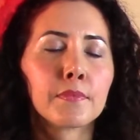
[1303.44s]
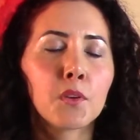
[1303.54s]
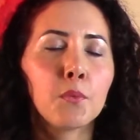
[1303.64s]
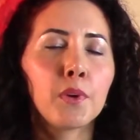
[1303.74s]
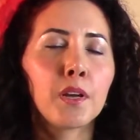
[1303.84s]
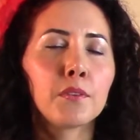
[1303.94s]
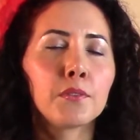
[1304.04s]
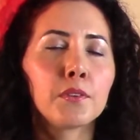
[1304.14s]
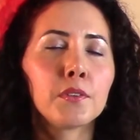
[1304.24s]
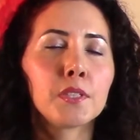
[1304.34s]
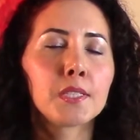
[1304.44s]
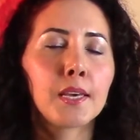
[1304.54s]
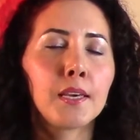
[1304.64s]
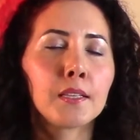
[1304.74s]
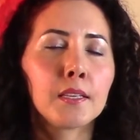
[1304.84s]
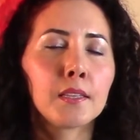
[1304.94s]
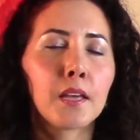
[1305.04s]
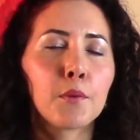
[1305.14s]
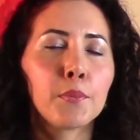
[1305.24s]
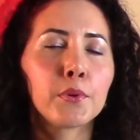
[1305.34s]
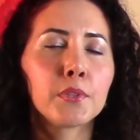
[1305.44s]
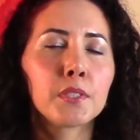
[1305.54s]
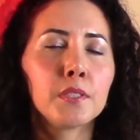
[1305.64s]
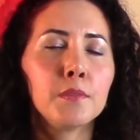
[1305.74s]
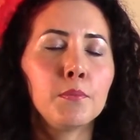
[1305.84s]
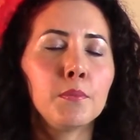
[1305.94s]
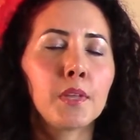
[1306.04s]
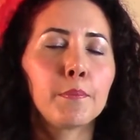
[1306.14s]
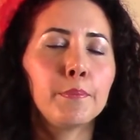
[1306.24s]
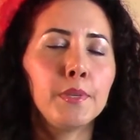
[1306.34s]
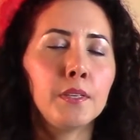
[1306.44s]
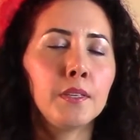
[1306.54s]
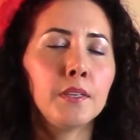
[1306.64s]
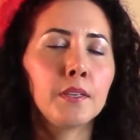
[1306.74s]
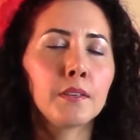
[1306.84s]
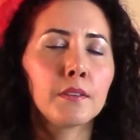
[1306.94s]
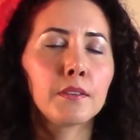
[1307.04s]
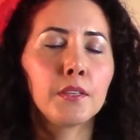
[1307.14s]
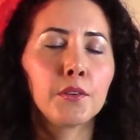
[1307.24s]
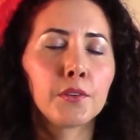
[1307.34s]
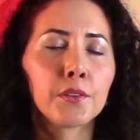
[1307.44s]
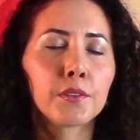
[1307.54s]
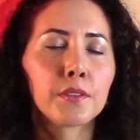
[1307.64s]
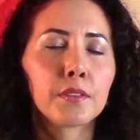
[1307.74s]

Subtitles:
whatever is ailing that person, that being, the earth,